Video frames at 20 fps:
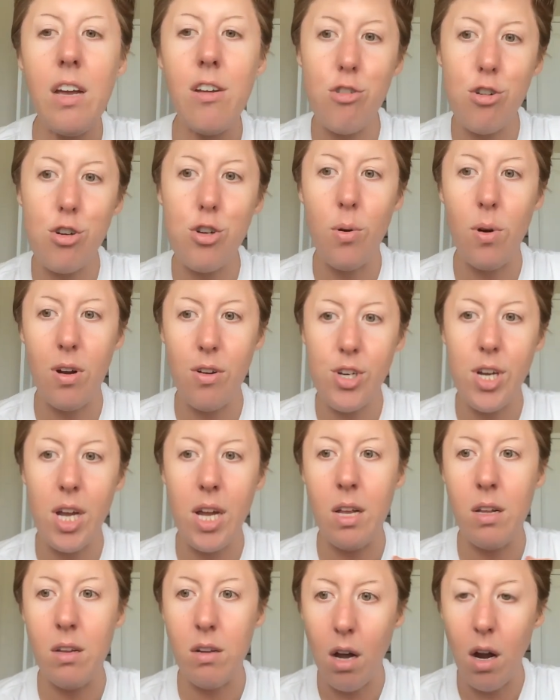short
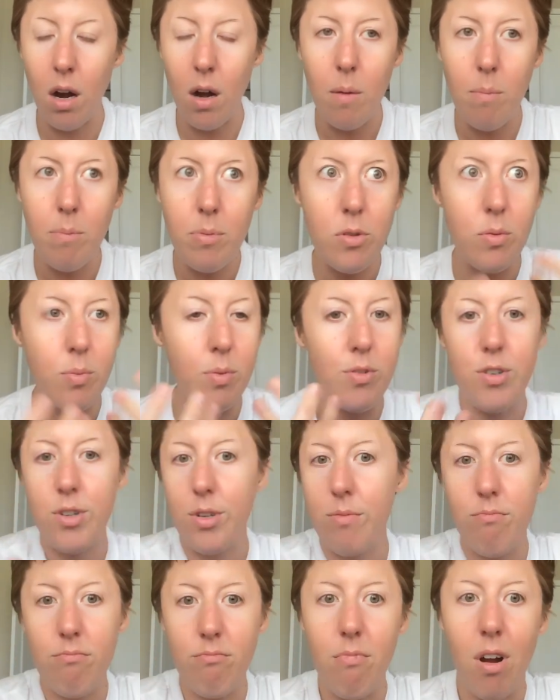chain carbs, which
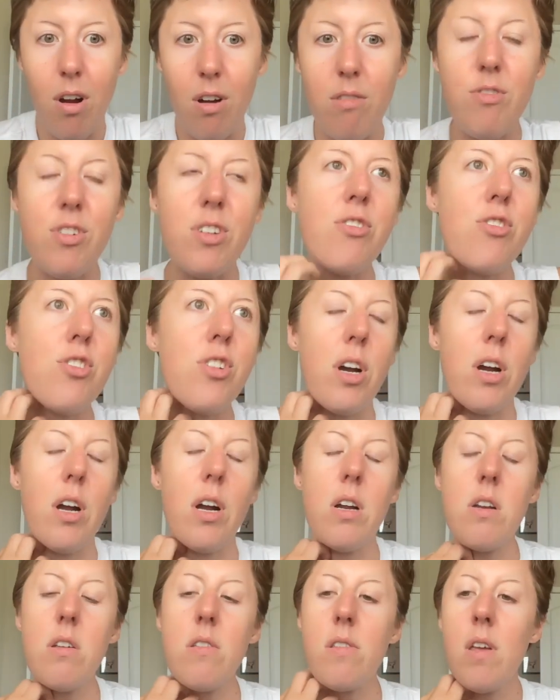are just
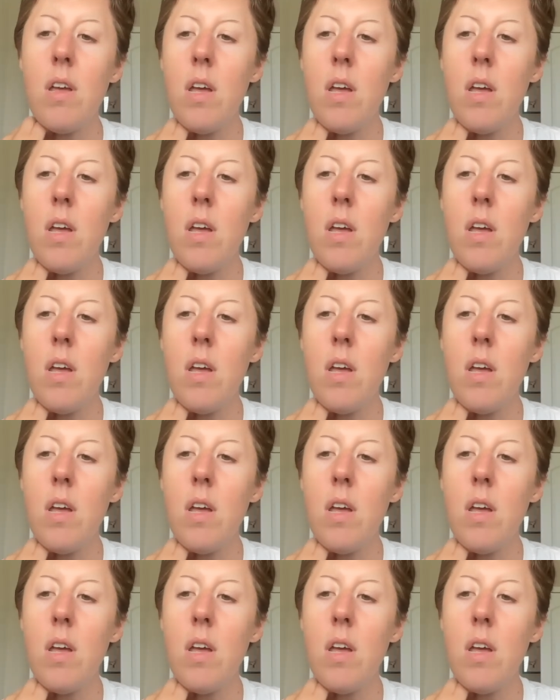sugars,